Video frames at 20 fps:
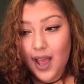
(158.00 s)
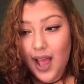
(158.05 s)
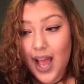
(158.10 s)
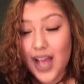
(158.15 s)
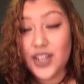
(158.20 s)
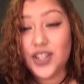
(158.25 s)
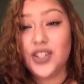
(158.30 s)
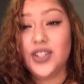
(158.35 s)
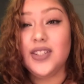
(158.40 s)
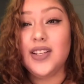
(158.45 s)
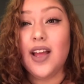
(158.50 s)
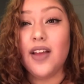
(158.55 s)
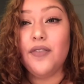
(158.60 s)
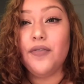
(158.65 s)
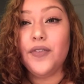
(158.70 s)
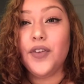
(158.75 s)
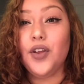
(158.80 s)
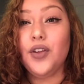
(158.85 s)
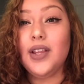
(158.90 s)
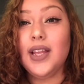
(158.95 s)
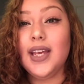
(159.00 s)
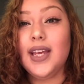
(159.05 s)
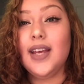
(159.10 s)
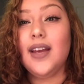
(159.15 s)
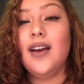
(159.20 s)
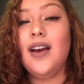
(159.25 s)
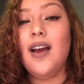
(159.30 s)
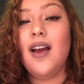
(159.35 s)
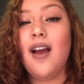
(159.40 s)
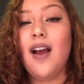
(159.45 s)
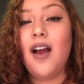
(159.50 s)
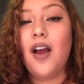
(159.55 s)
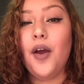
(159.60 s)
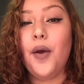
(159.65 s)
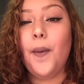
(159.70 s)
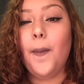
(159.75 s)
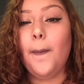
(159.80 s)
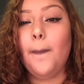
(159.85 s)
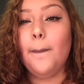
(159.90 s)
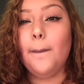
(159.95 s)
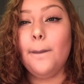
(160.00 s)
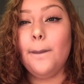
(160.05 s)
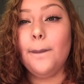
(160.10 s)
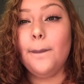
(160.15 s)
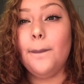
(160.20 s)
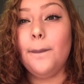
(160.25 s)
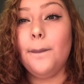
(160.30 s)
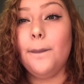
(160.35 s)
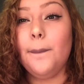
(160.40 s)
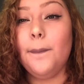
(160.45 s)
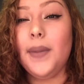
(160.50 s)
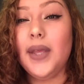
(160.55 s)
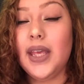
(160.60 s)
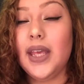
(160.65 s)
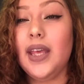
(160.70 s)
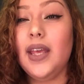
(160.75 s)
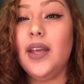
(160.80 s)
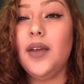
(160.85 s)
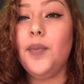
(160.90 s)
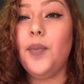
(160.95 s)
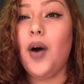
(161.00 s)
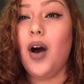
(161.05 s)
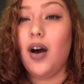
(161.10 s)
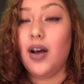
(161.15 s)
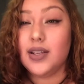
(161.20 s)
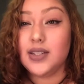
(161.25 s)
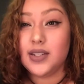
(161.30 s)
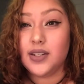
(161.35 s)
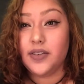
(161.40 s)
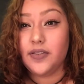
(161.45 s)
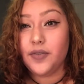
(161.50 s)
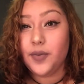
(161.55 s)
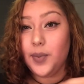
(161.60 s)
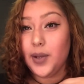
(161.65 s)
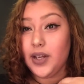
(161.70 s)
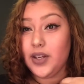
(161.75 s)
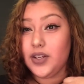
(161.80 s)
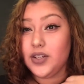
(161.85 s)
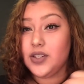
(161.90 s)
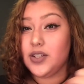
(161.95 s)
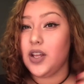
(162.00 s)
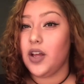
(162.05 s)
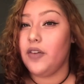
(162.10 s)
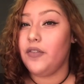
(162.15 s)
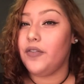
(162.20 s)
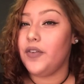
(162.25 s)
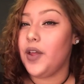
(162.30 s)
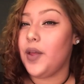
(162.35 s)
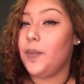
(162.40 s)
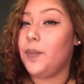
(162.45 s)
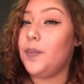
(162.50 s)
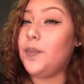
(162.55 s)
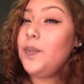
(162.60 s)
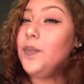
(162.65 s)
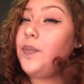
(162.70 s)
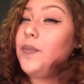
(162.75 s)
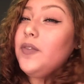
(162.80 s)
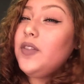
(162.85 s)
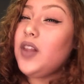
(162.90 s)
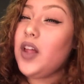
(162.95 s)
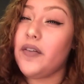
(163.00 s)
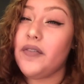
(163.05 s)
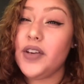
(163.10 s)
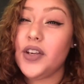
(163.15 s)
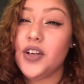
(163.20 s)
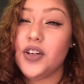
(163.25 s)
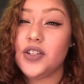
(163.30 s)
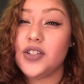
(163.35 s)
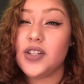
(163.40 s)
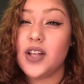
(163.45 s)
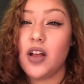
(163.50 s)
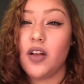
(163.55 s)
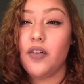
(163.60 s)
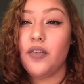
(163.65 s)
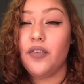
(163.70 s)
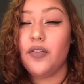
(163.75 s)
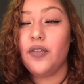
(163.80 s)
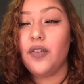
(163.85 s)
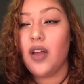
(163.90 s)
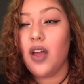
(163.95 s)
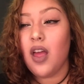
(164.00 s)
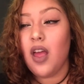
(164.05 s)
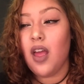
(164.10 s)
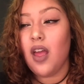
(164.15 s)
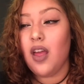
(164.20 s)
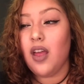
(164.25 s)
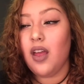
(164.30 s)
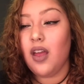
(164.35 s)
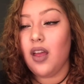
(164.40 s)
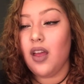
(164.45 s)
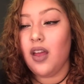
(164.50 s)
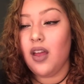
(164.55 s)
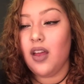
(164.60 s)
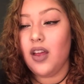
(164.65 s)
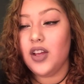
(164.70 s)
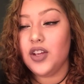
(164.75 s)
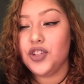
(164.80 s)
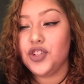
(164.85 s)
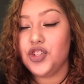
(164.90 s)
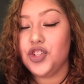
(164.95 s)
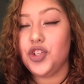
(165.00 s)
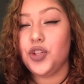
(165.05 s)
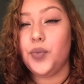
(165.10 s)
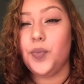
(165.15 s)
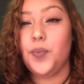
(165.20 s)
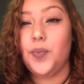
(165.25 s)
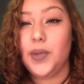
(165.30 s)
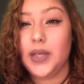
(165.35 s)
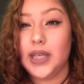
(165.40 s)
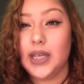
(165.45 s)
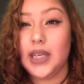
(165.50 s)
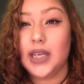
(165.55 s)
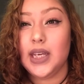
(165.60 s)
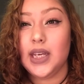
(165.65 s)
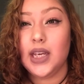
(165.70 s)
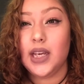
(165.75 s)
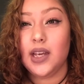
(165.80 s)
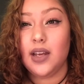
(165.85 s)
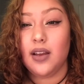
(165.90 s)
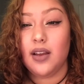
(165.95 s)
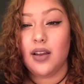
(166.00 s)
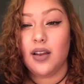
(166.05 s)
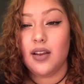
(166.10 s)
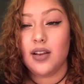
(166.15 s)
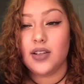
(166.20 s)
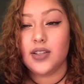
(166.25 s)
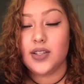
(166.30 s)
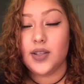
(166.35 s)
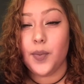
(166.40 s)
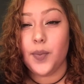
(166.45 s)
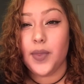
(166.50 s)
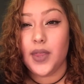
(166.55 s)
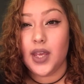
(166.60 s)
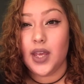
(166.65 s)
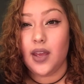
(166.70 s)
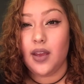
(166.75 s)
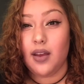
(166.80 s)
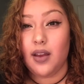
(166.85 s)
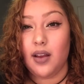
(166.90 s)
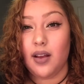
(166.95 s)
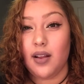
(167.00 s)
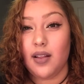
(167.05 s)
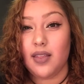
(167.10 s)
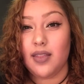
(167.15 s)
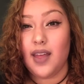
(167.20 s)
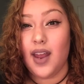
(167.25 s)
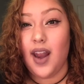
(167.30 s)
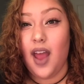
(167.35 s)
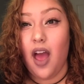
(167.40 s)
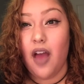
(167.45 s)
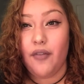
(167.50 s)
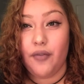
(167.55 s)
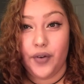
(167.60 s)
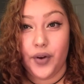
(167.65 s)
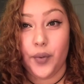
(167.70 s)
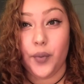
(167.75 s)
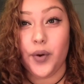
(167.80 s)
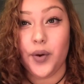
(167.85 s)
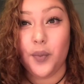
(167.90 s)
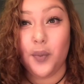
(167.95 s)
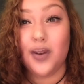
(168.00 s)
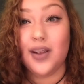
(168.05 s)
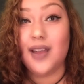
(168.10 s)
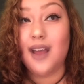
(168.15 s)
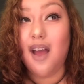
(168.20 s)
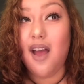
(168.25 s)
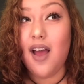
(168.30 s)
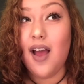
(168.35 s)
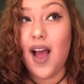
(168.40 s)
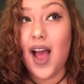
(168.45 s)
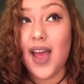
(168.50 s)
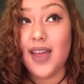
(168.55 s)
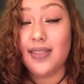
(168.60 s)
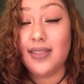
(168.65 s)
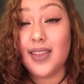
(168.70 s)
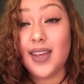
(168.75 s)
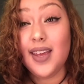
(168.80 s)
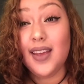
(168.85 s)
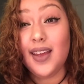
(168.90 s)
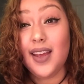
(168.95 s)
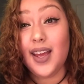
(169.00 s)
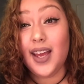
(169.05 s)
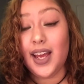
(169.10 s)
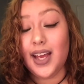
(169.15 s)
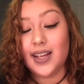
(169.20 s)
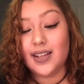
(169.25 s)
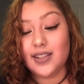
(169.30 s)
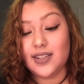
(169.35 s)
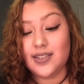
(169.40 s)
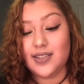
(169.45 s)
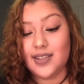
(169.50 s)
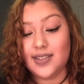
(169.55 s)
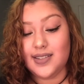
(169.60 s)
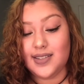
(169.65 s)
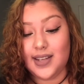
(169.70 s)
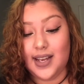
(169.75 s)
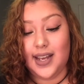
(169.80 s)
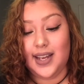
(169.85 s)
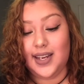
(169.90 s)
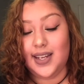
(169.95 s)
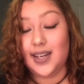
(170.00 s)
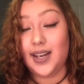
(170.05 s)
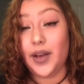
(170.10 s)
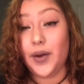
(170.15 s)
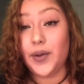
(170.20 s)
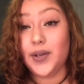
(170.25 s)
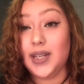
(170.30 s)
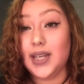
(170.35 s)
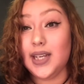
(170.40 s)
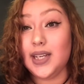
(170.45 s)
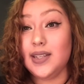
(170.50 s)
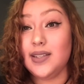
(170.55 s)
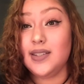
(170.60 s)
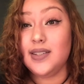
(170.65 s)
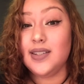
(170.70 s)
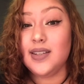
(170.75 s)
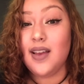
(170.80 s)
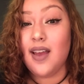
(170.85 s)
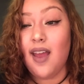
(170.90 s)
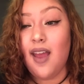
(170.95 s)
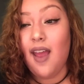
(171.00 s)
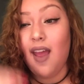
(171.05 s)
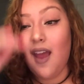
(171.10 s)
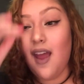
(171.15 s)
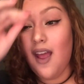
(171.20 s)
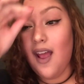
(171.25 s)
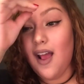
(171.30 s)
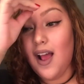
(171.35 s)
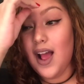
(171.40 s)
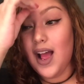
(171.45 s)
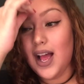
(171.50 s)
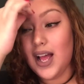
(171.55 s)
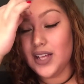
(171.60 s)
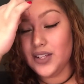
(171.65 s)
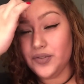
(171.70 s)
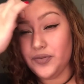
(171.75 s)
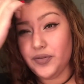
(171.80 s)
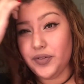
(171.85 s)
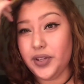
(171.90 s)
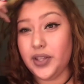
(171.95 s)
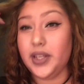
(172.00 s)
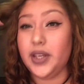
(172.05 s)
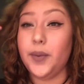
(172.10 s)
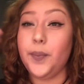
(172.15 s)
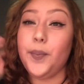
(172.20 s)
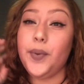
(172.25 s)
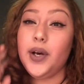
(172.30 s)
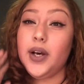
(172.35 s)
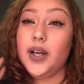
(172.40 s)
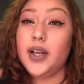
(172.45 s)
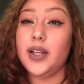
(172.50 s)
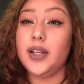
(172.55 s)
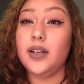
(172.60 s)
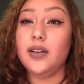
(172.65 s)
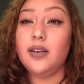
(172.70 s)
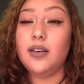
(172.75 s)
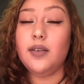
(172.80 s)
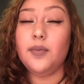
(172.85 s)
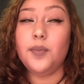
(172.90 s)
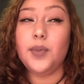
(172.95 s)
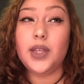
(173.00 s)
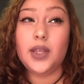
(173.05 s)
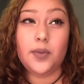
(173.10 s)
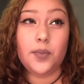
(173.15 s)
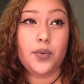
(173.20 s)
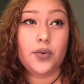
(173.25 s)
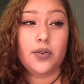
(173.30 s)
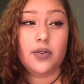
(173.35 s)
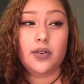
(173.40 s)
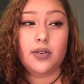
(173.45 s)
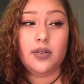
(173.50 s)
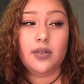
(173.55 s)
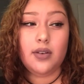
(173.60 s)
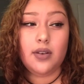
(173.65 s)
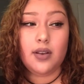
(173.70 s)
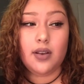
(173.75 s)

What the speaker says: I feel like being positive about yourself and loving yourself should be something that everyone wants. I think society nowadays has really put people